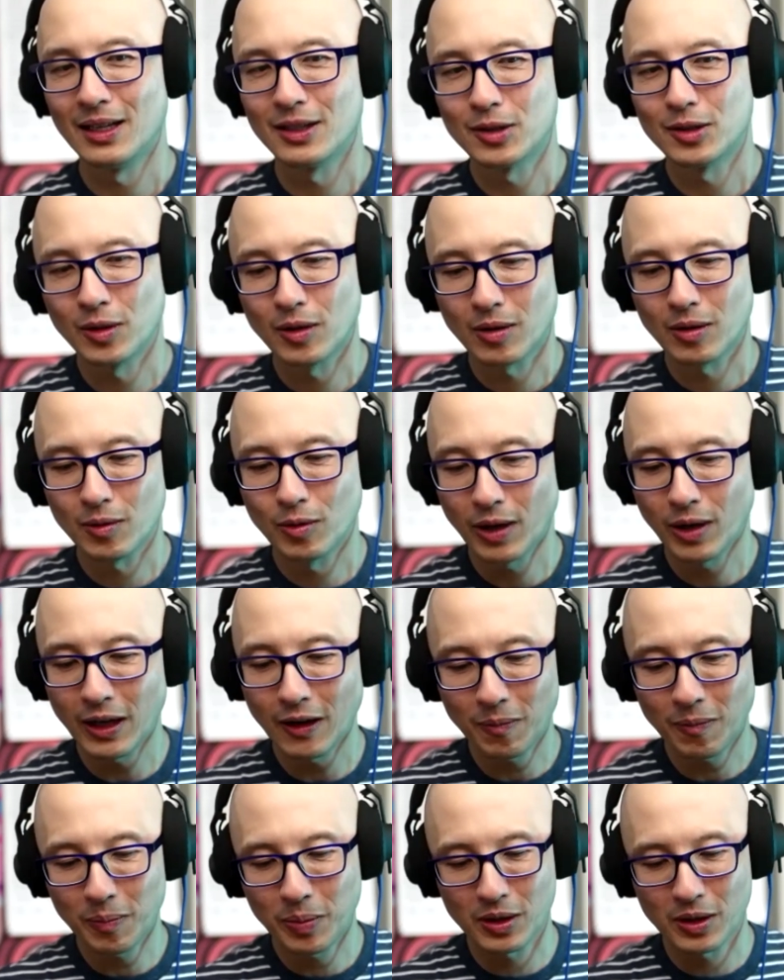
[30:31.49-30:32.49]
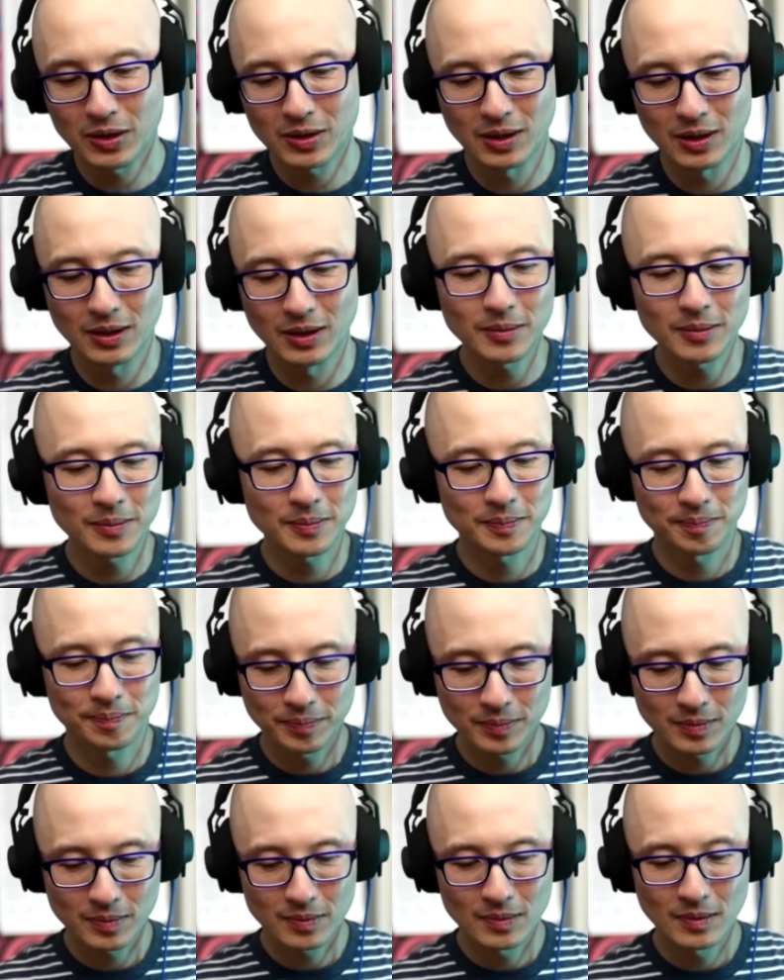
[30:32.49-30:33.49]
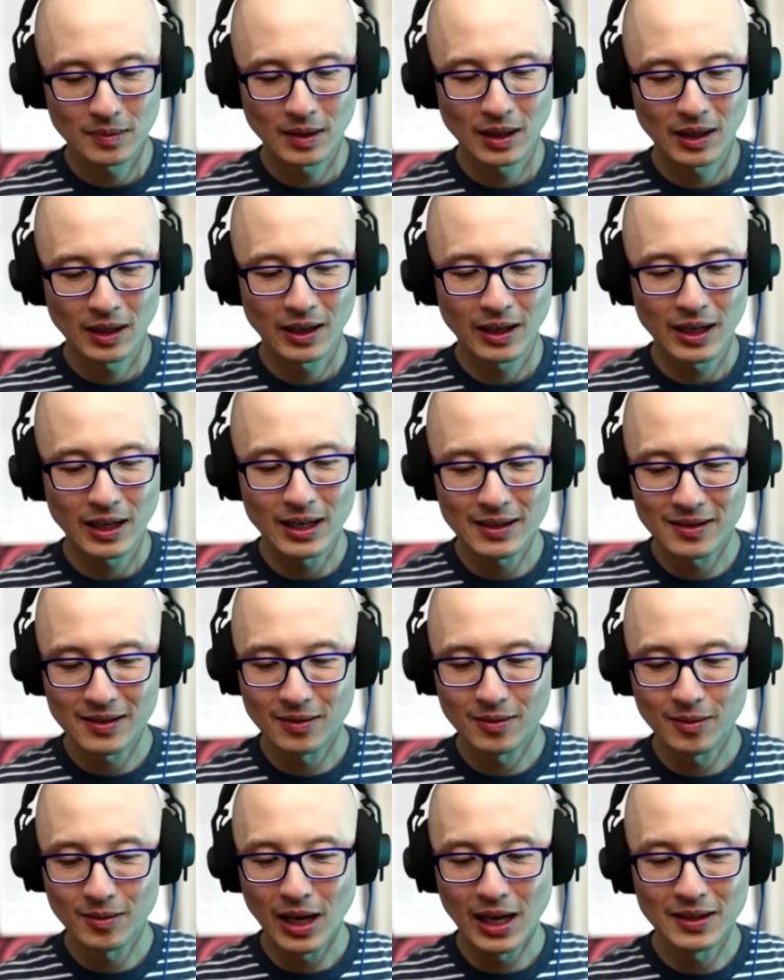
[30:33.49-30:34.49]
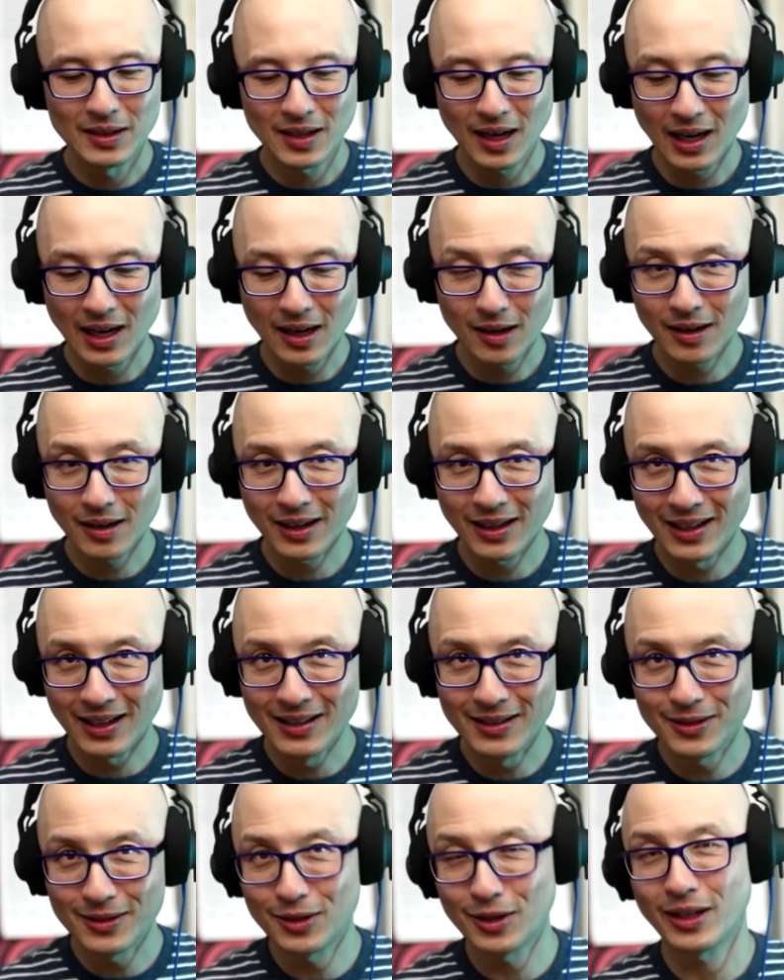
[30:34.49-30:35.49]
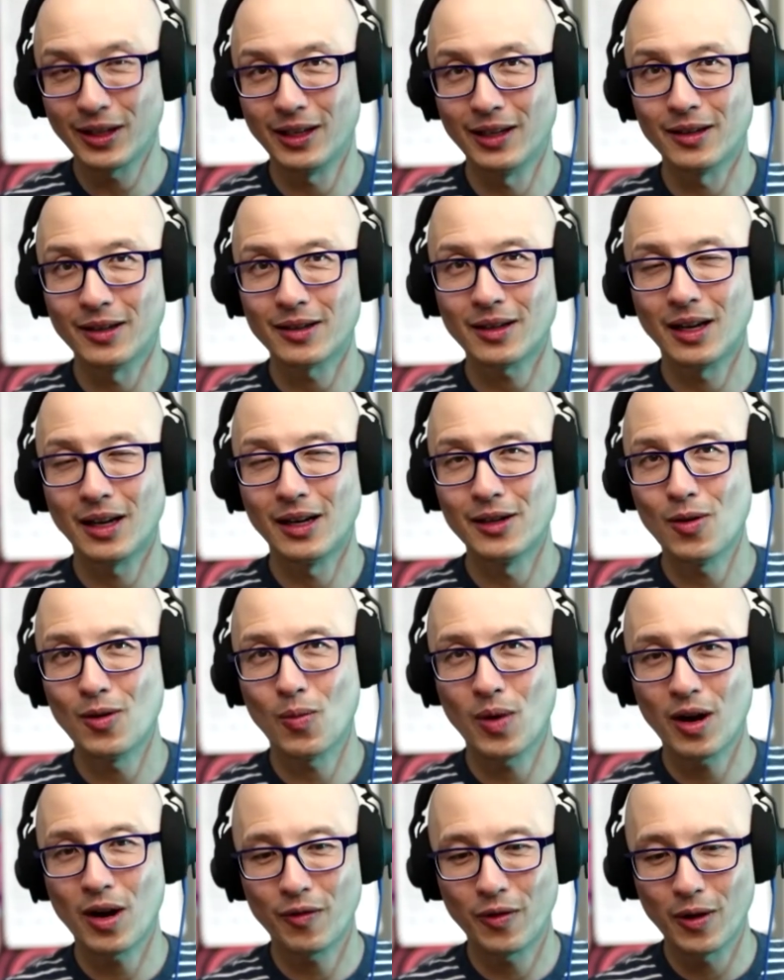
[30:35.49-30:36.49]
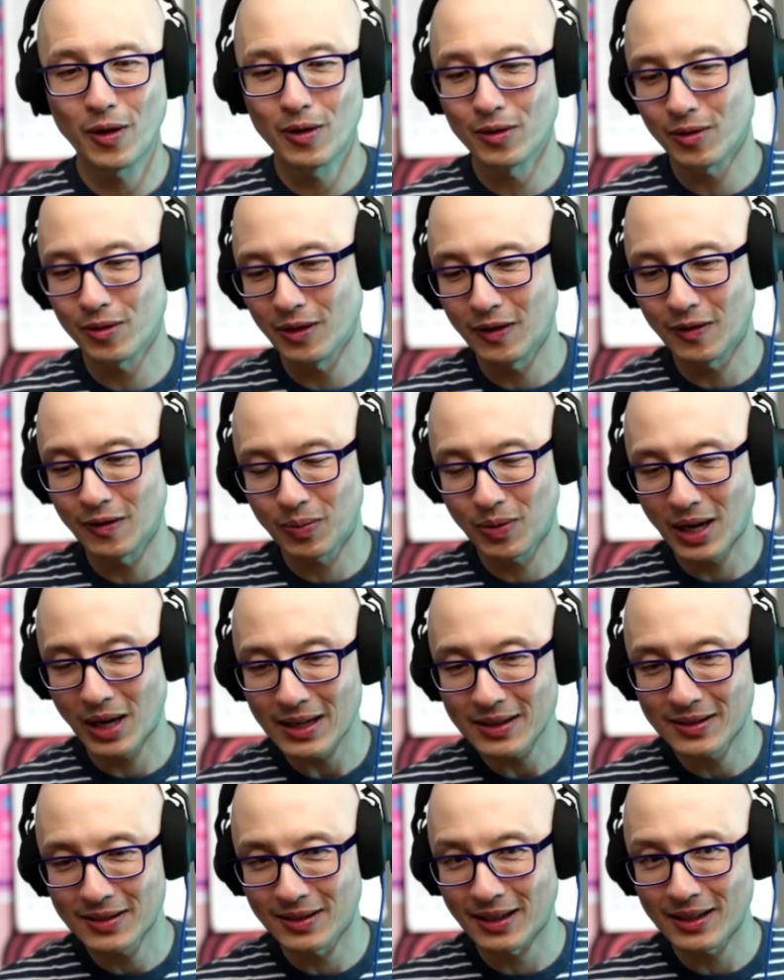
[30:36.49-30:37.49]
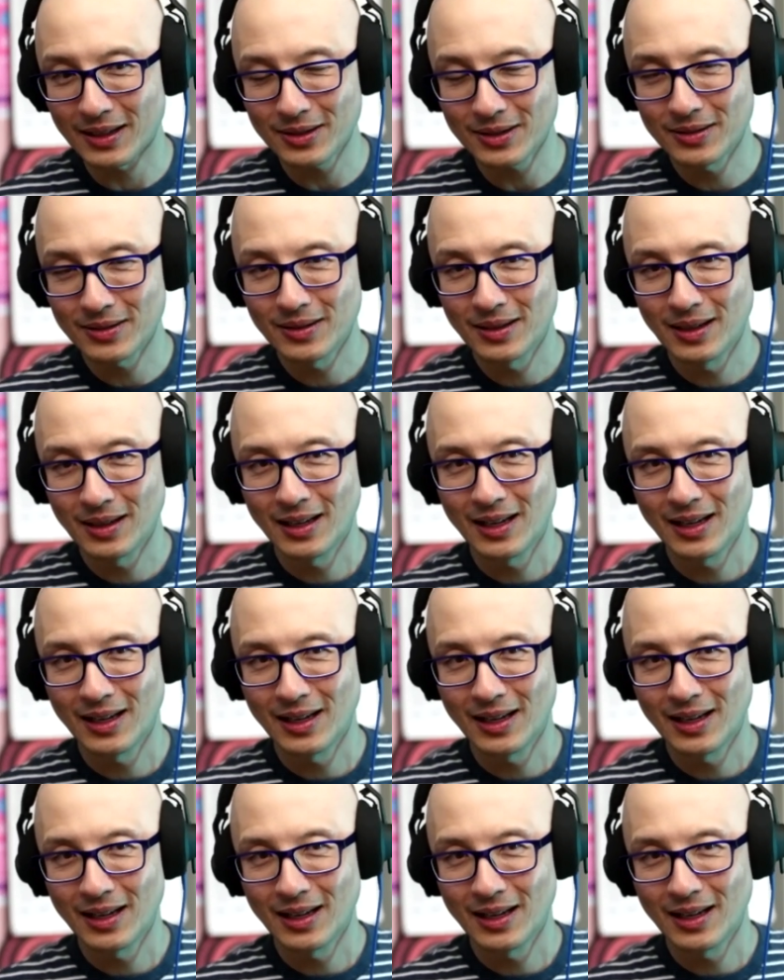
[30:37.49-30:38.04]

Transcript: So the creative person is entirely insecure, unaware of their own creative process.